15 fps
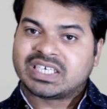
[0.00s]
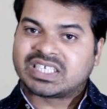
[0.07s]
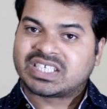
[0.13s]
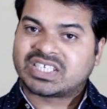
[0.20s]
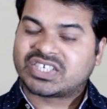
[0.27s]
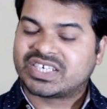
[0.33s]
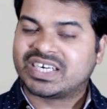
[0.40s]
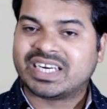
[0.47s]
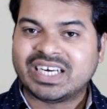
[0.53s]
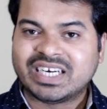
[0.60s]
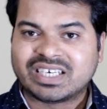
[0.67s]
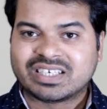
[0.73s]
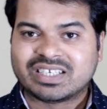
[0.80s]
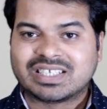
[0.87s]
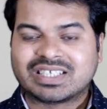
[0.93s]
a string
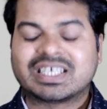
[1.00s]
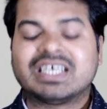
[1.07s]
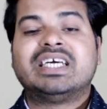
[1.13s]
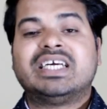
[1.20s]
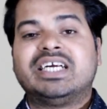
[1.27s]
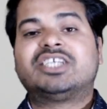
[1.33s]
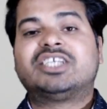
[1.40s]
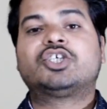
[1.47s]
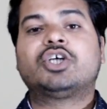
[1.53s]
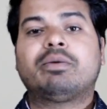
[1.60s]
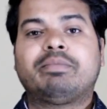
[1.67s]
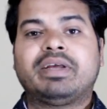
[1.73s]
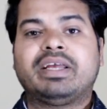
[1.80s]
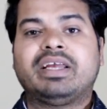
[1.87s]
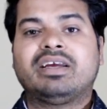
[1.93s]
literals, it should
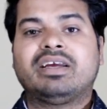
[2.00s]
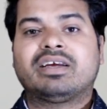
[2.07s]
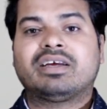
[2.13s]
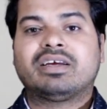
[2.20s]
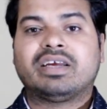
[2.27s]
be